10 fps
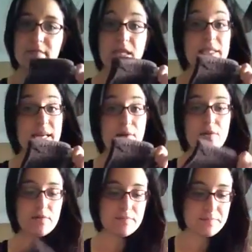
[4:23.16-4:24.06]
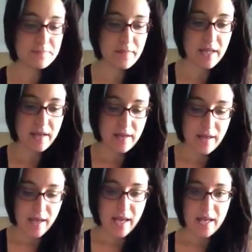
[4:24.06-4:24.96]
a towel,
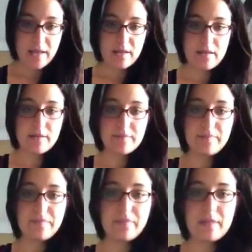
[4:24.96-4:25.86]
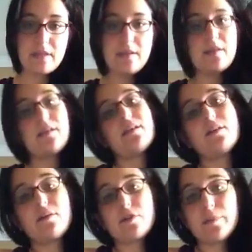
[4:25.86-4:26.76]
and
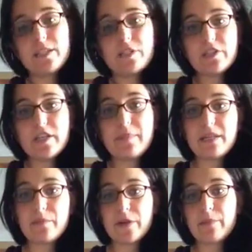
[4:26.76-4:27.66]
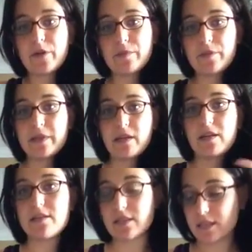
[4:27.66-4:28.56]
I roll my shirt up, and I'm wearing purple
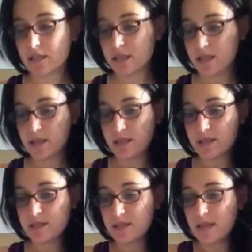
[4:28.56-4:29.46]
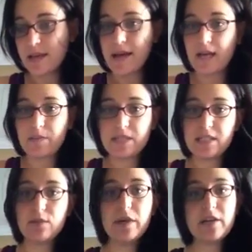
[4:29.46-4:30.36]
because it is
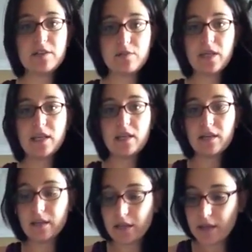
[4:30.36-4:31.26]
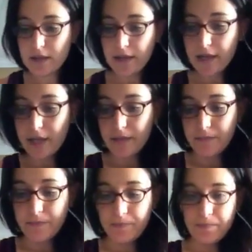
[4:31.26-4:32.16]
IBD Awareness Week. So
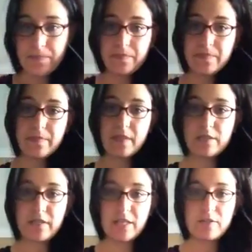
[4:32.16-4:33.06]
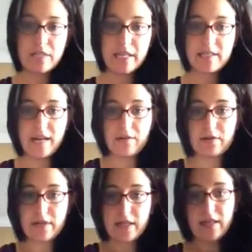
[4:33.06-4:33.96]
I usually take a towel
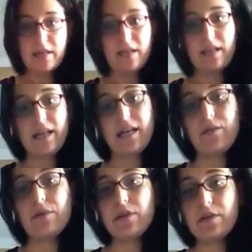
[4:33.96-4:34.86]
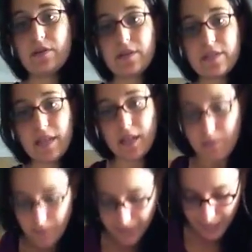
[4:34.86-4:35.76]
and I will tuck it in
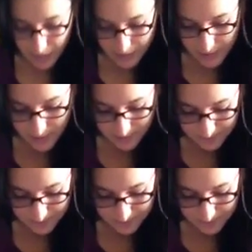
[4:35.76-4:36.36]
my pants,